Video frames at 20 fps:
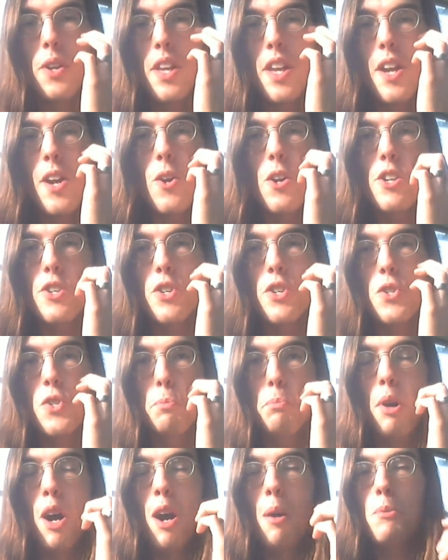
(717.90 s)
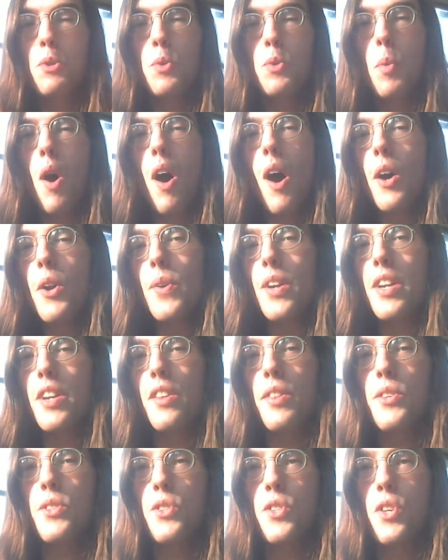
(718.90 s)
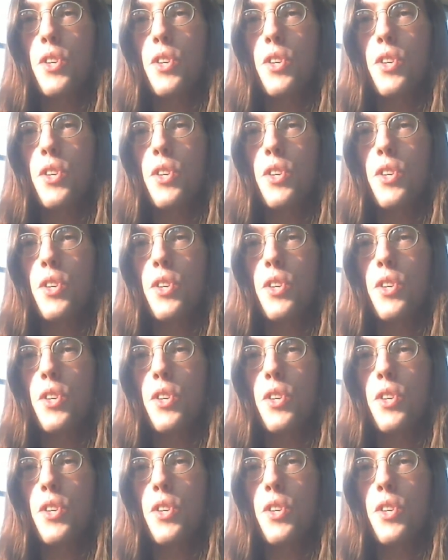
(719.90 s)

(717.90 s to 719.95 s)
a year and just pumped water into the